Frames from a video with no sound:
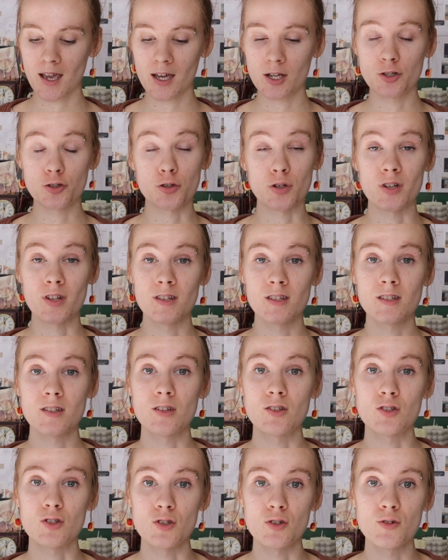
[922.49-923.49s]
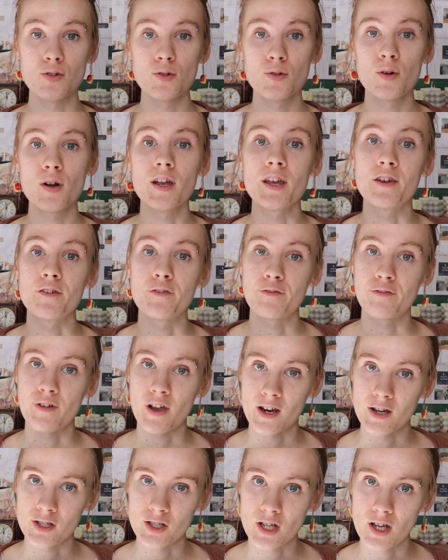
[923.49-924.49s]
entrance to
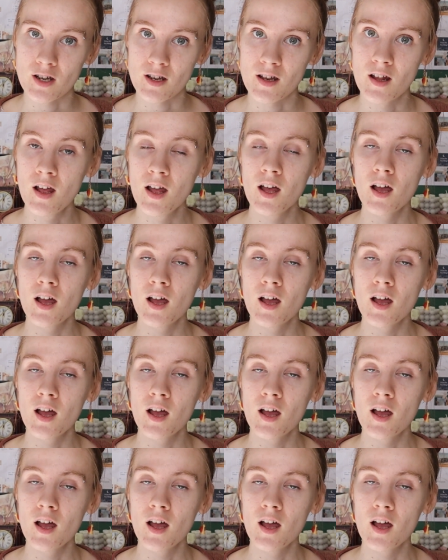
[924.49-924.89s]
infection.